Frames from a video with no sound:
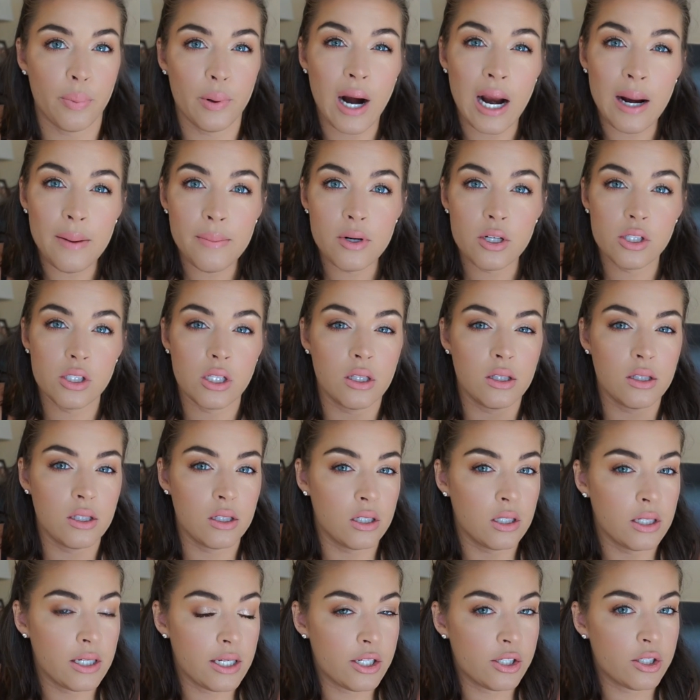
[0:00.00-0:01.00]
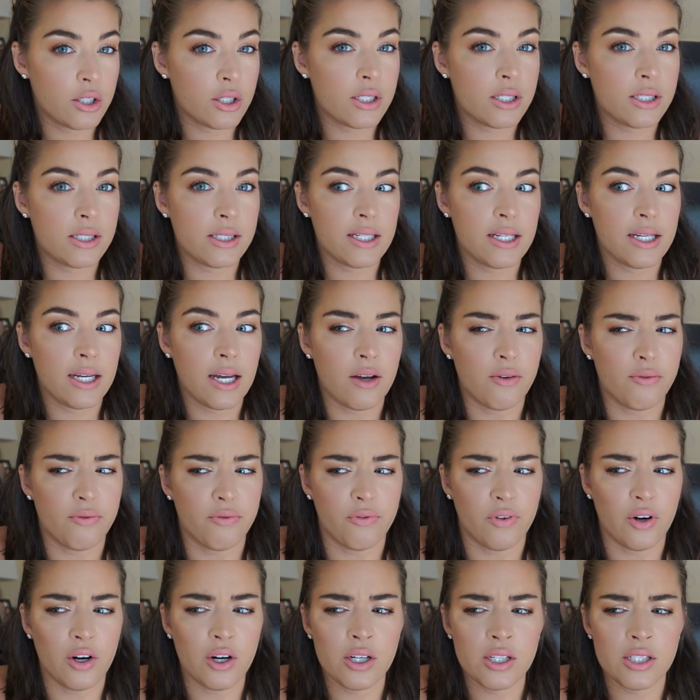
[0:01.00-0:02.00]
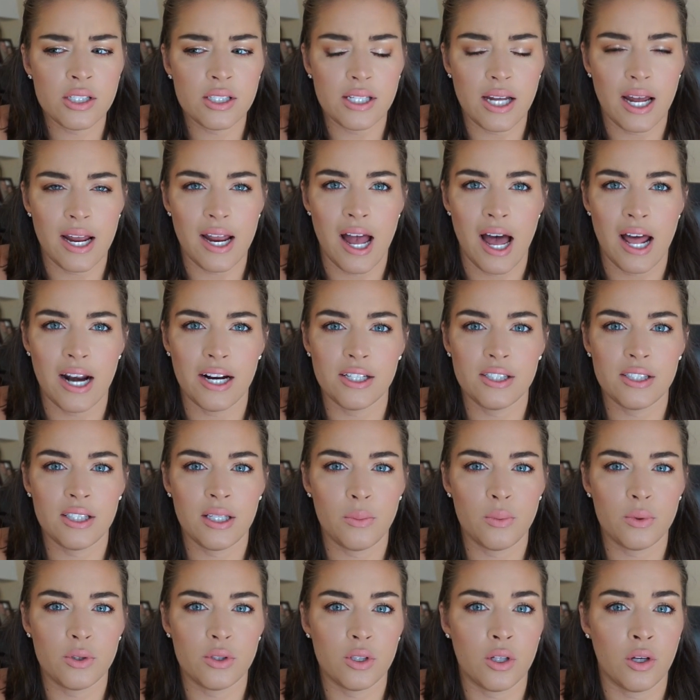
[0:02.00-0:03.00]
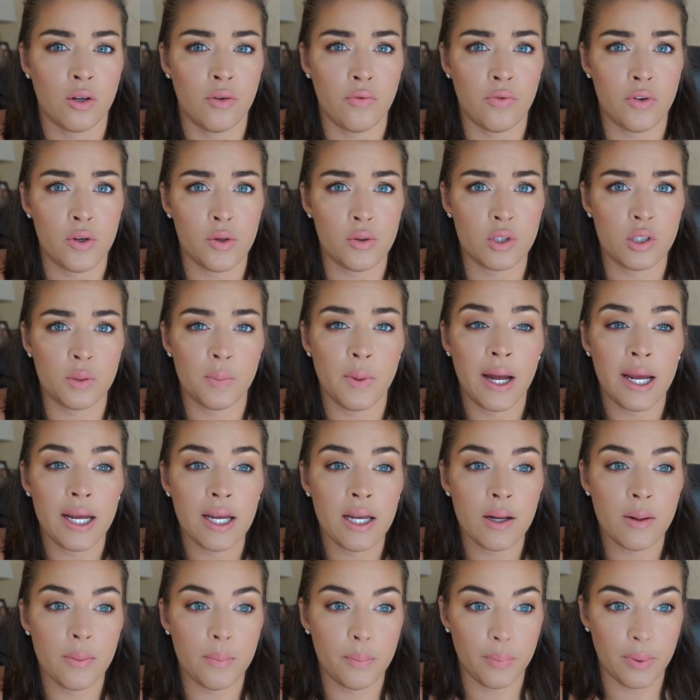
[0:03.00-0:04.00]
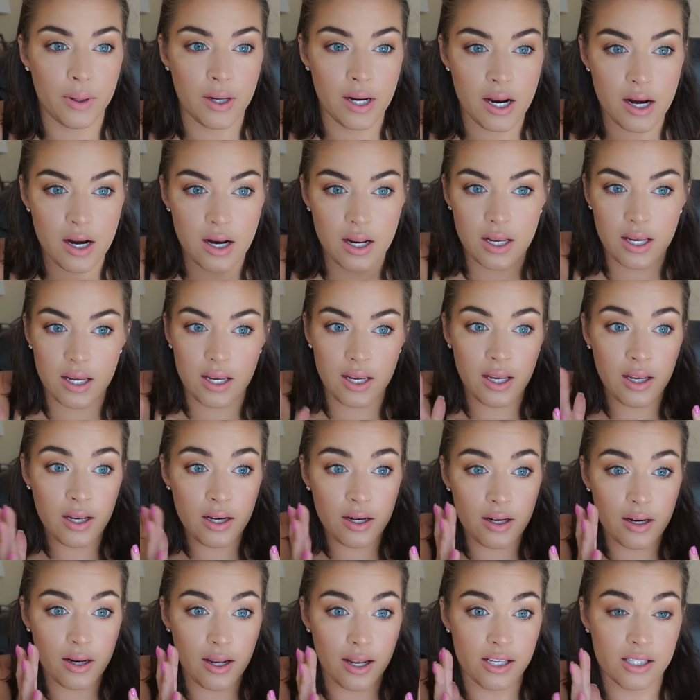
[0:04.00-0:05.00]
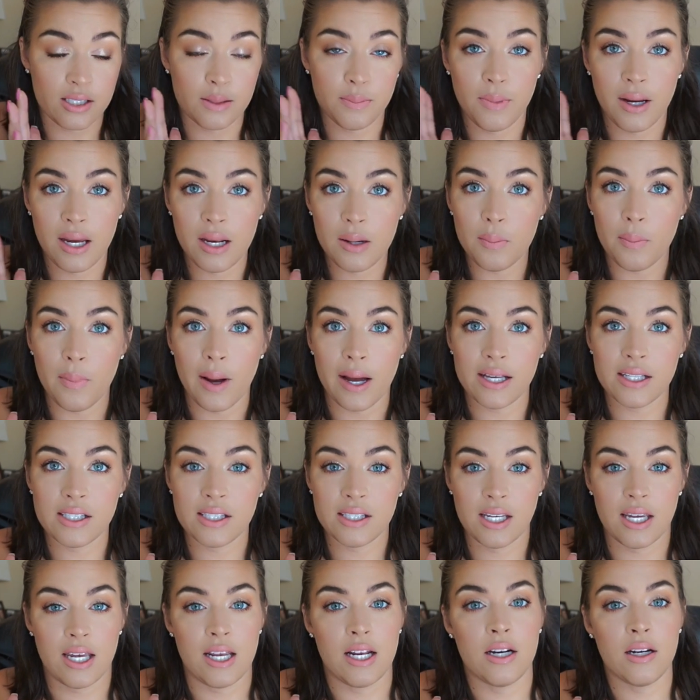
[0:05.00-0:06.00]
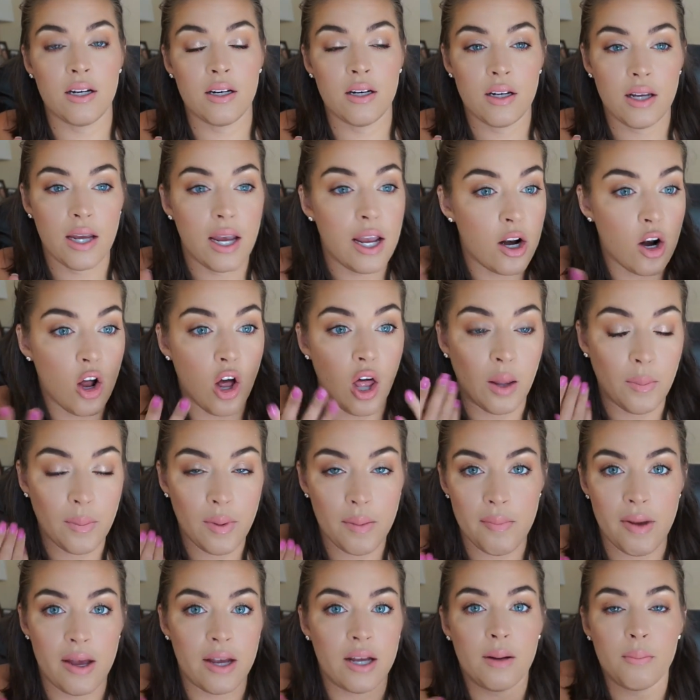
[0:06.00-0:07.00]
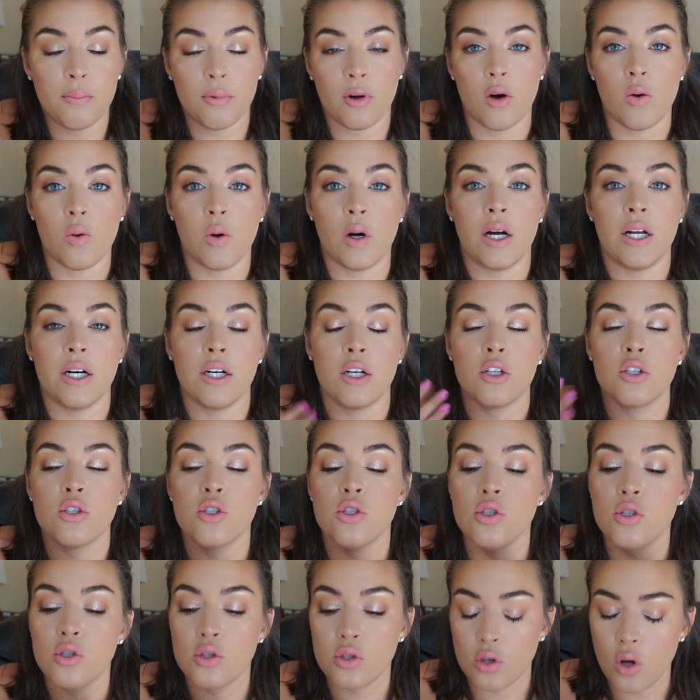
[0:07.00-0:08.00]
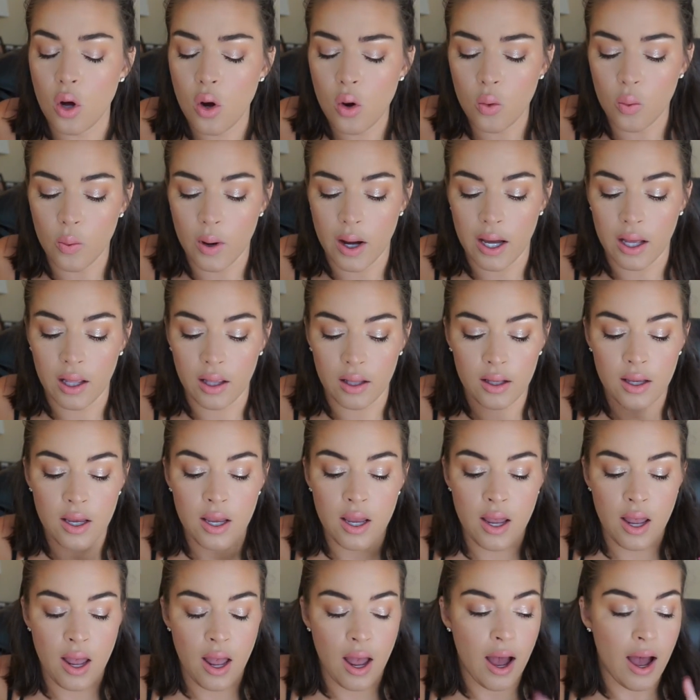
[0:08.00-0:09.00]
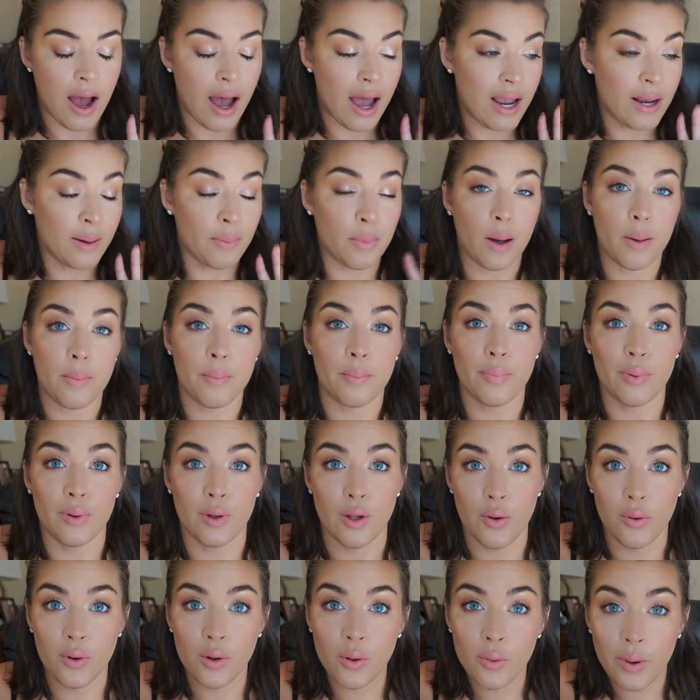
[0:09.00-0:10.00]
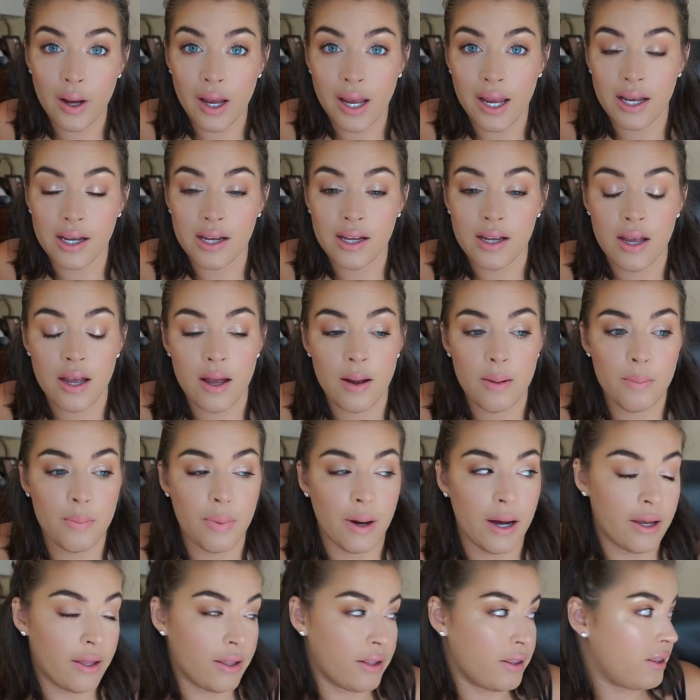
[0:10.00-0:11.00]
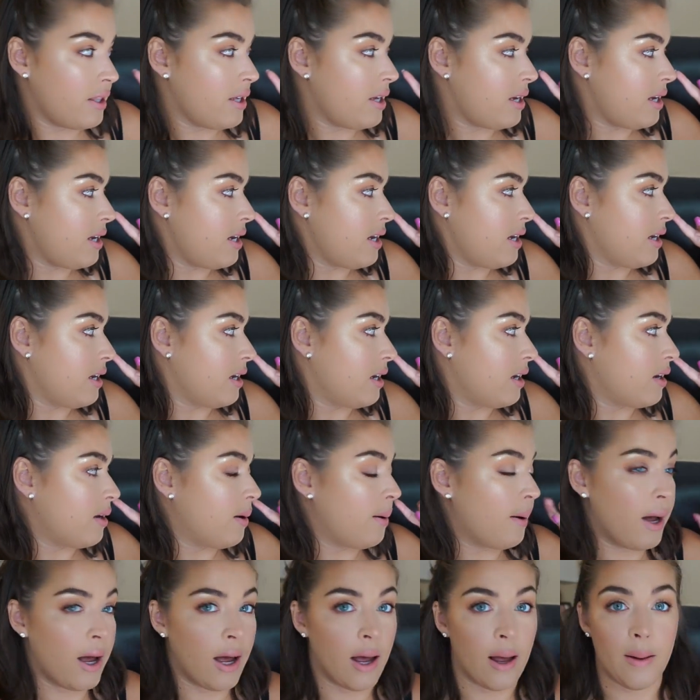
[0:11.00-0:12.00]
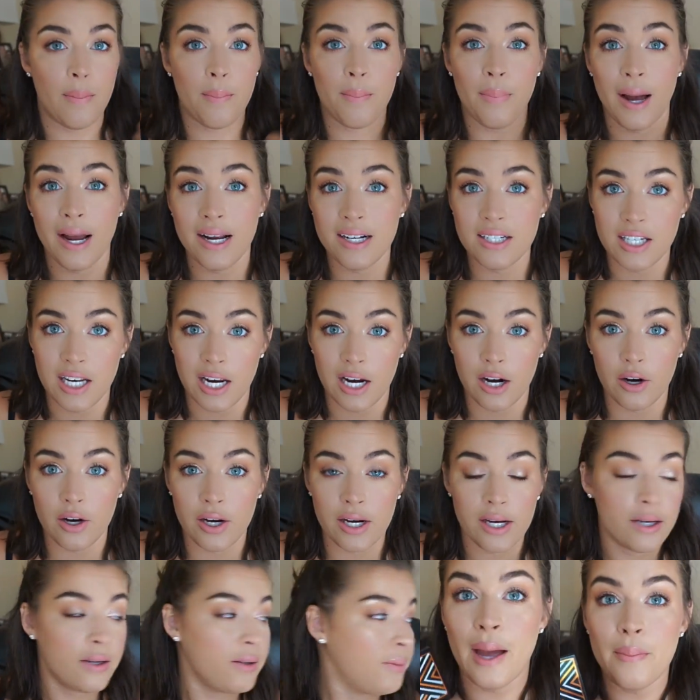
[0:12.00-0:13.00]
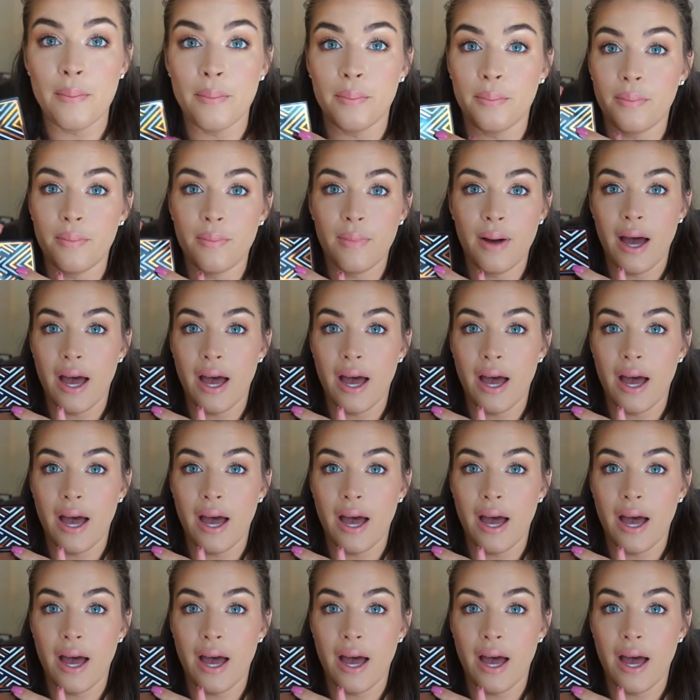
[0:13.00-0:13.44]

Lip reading: primer is a little interesting at first. I honestly was confused by it, but it has made my skin and all my makeup go on so well. I am blown away by the by Terry. I'm